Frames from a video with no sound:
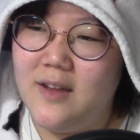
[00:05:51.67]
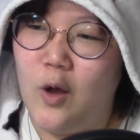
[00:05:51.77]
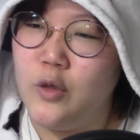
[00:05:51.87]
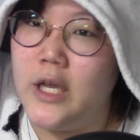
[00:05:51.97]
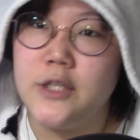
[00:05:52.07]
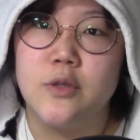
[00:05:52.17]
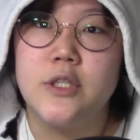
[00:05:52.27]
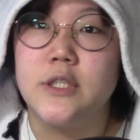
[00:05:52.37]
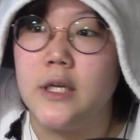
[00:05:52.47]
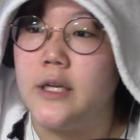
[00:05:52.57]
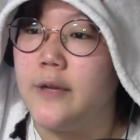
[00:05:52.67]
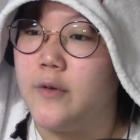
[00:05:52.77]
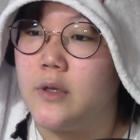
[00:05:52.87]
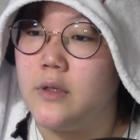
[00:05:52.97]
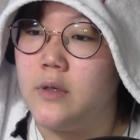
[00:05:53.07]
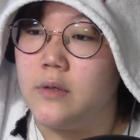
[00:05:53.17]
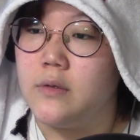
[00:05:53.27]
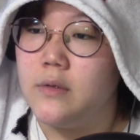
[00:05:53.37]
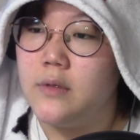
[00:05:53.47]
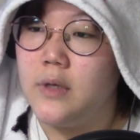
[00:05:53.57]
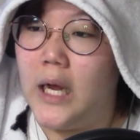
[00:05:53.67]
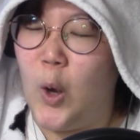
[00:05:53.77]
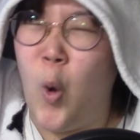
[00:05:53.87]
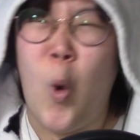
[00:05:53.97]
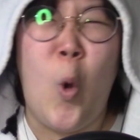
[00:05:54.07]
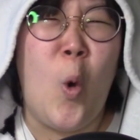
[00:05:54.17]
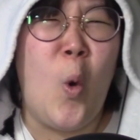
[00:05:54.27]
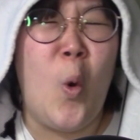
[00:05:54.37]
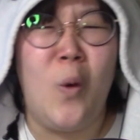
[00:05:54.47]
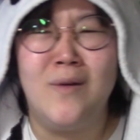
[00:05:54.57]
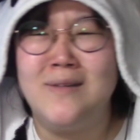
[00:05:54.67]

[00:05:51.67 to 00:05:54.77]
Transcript: oh yeah, no, she's gonna definitely no. Oh,